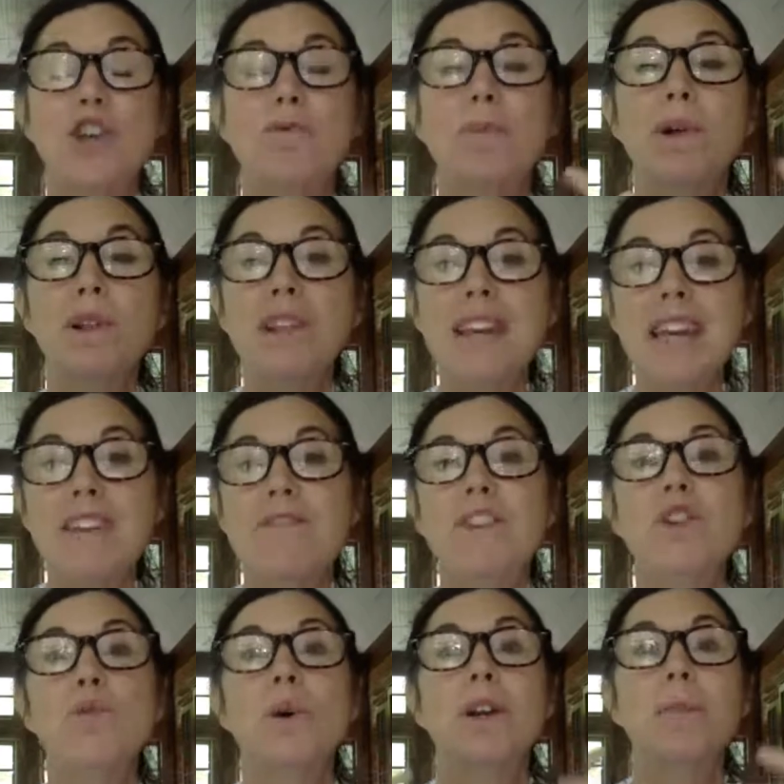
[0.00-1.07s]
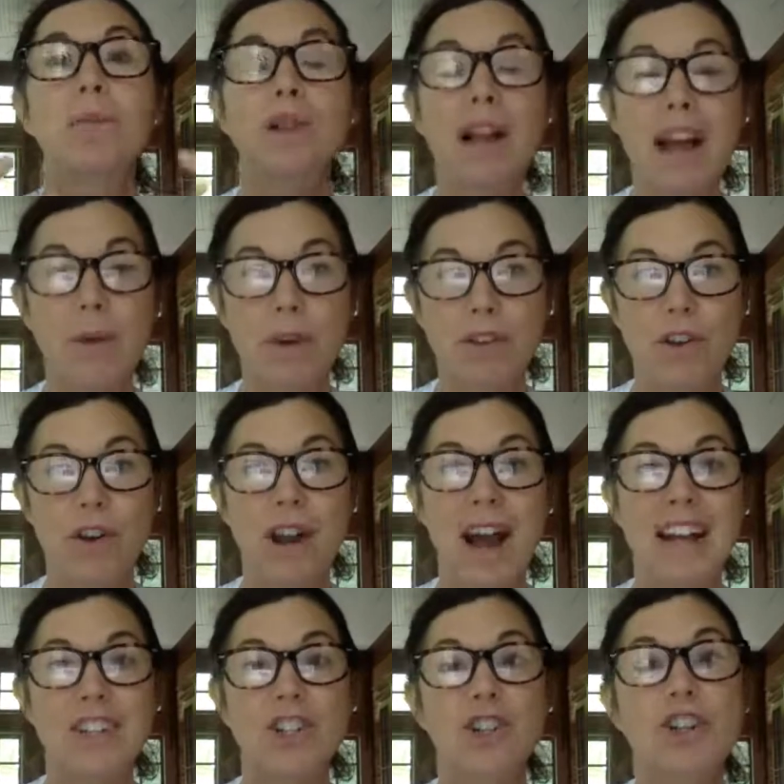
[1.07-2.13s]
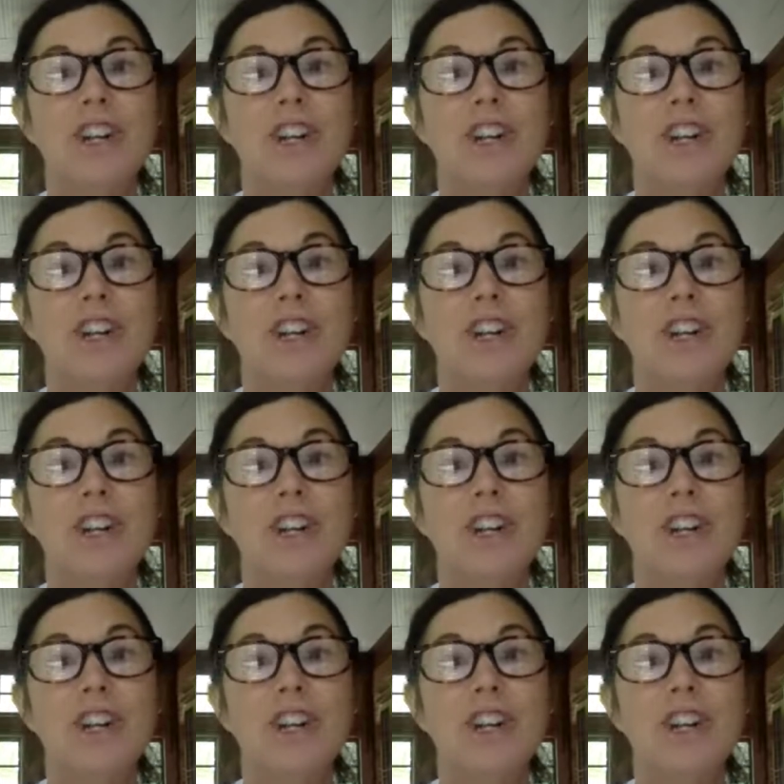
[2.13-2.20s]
you believe and you want to play with your guides?